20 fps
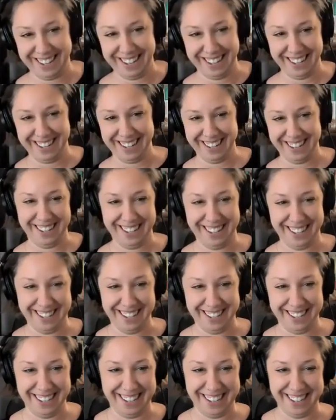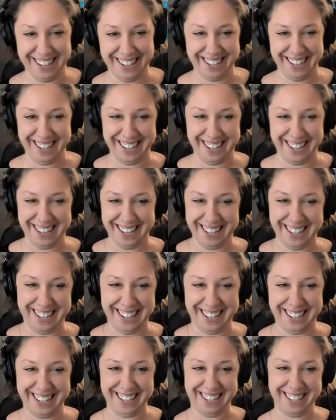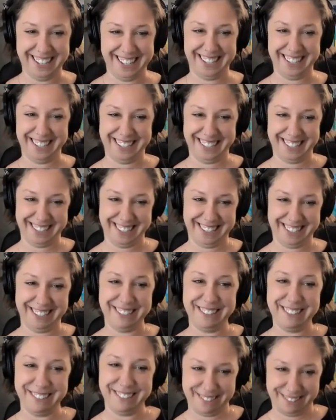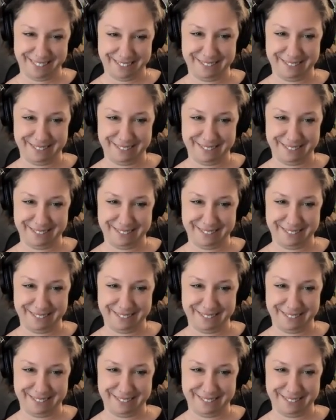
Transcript: This person isn't speaking.